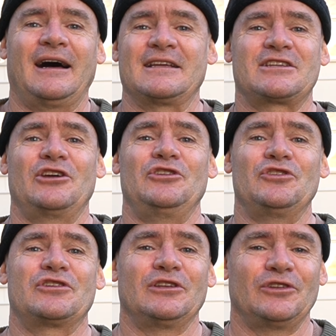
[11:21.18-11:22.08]
so
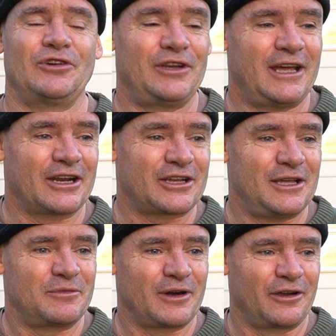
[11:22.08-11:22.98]
you can learn how to
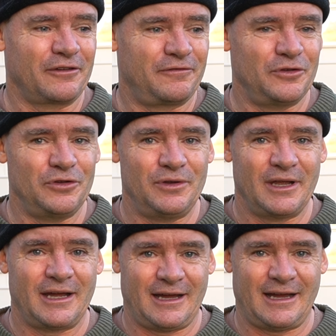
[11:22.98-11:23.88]
keep growing food
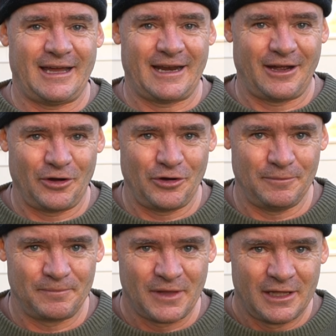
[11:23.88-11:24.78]
at
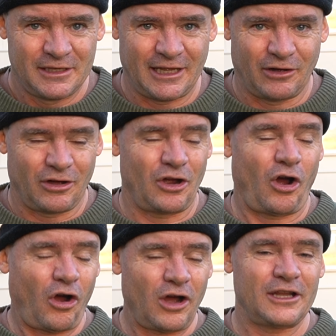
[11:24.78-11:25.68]
home. Now, I
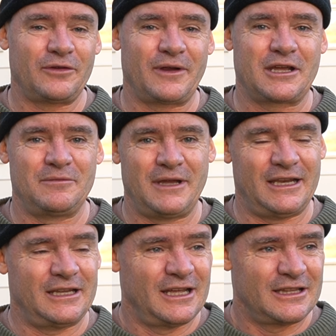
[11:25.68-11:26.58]
highly
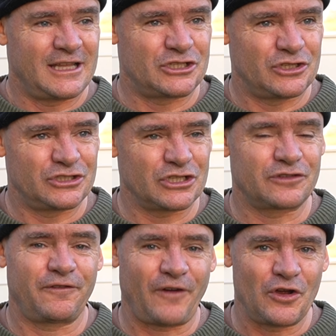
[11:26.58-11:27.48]
recommend that you
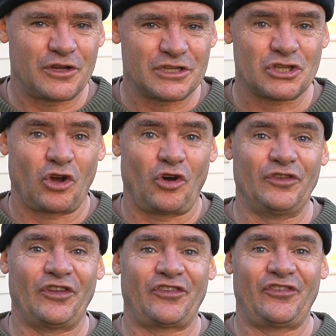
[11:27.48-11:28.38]
just focus
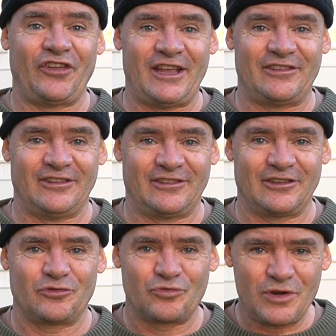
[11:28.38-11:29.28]
on the seasons.
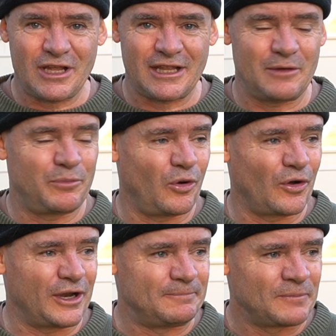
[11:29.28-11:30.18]
It's really
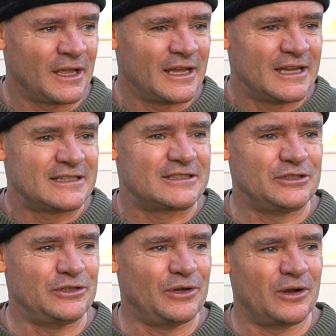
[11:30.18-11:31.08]
important
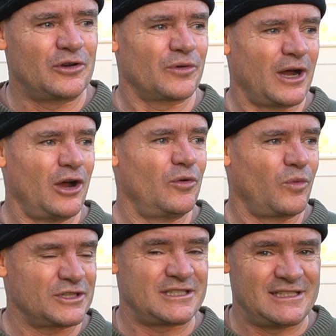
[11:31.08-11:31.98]
to grow
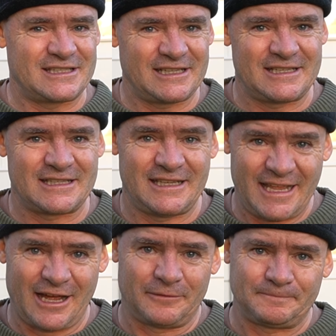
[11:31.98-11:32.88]
what's in season.
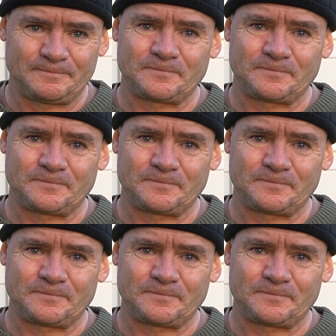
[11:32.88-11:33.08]
Now,